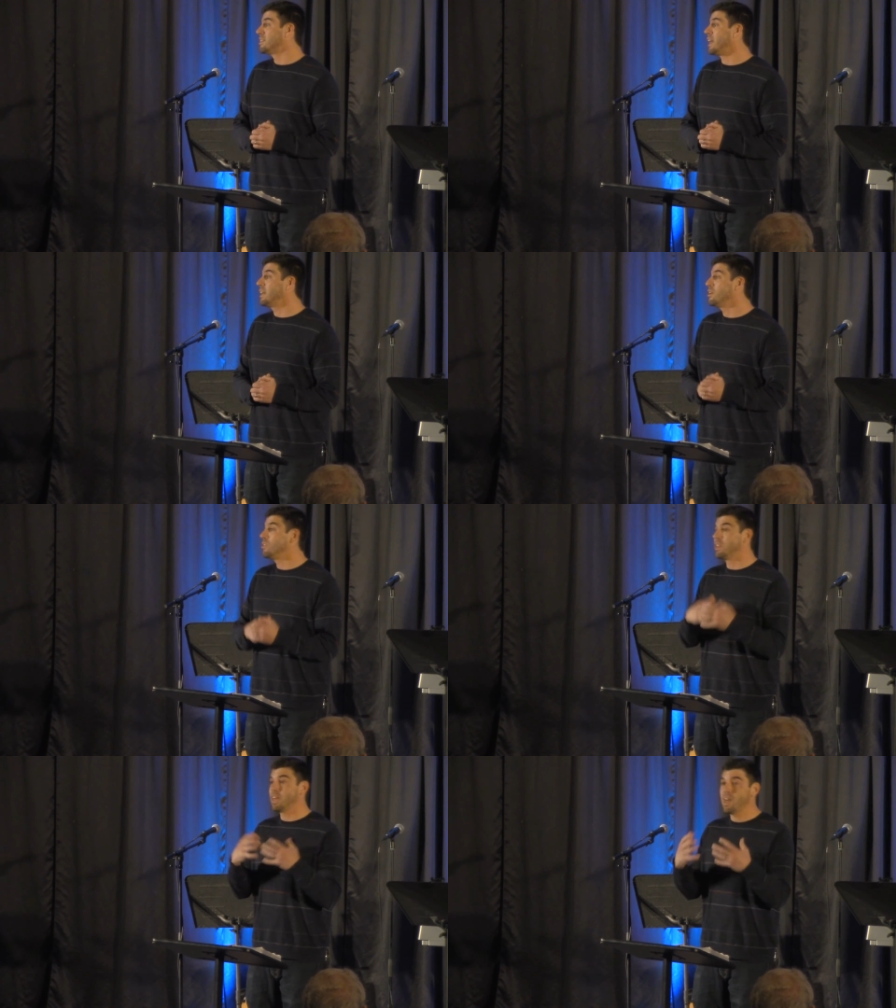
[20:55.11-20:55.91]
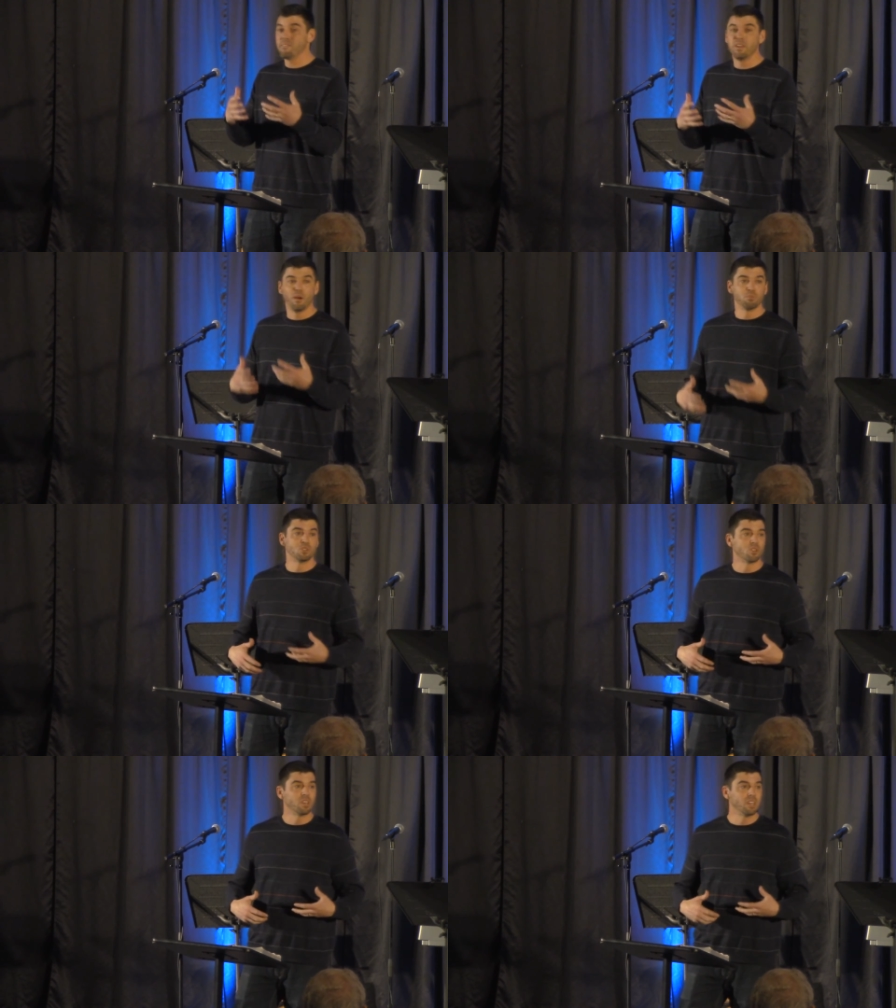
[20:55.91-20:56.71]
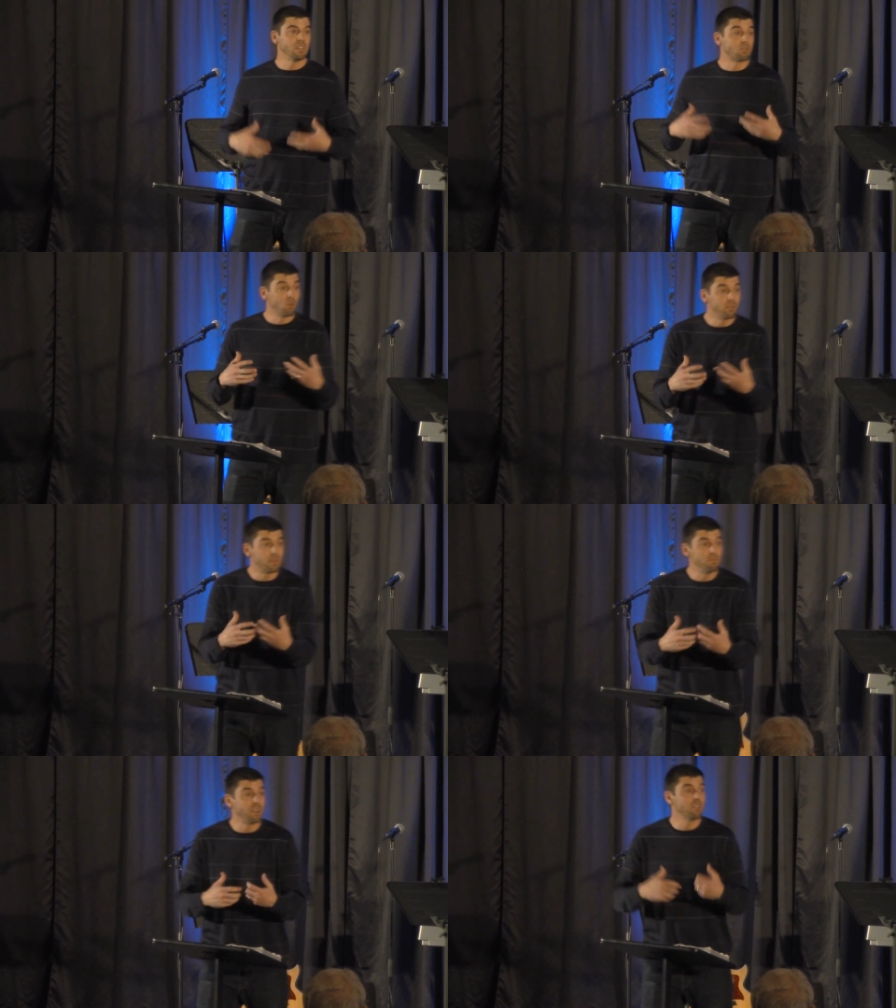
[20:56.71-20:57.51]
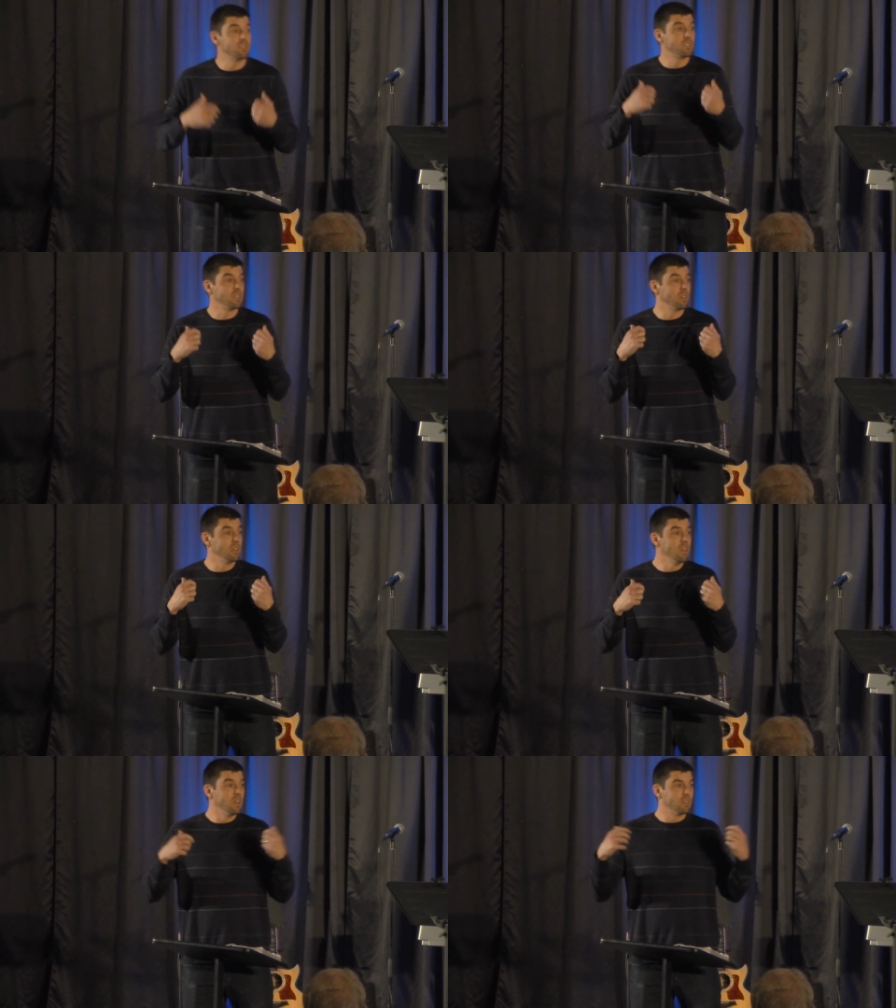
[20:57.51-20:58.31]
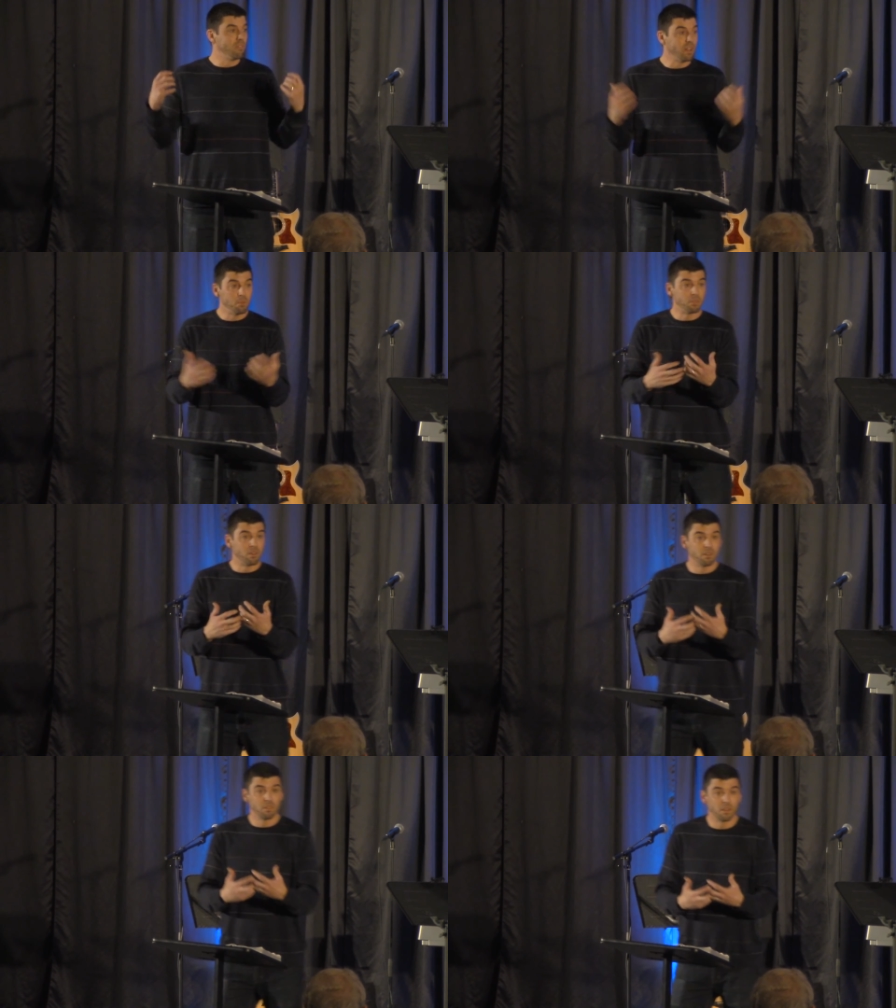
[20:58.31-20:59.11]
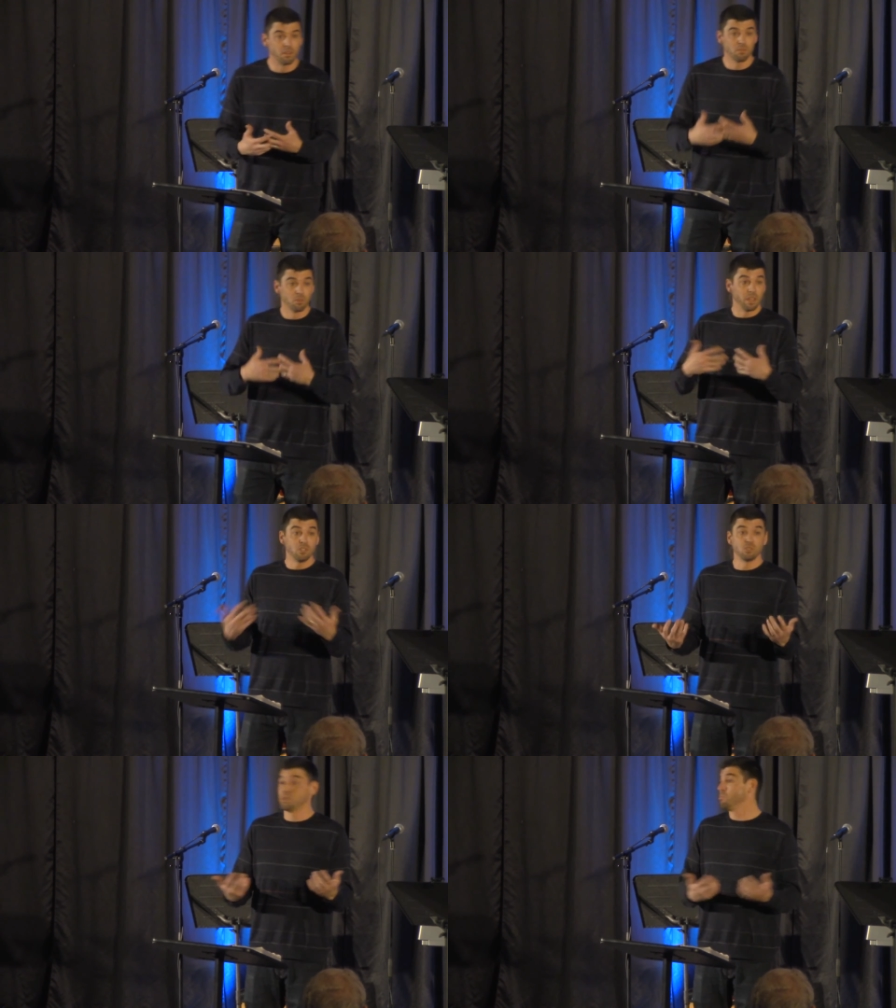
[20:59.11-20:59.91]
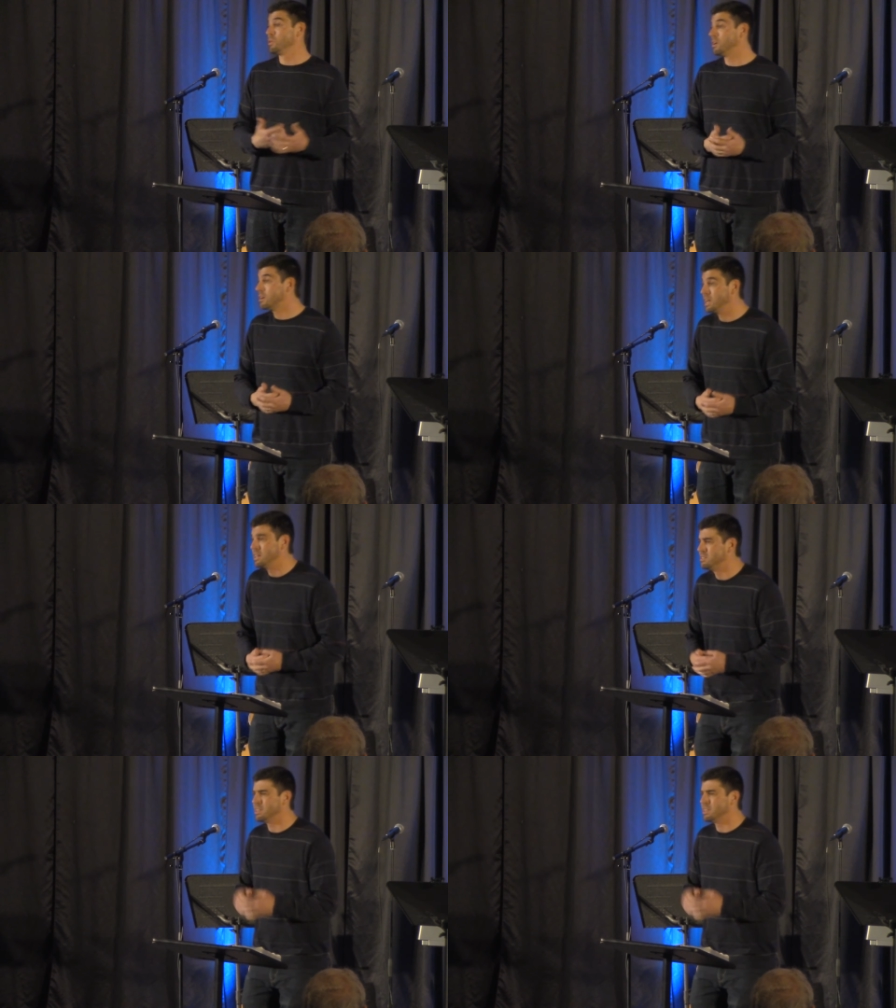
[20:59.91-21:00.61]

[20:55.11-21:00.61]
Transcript: Thank you that they have an opportunity to grow their marriage and to develop their, their relationship with their kids.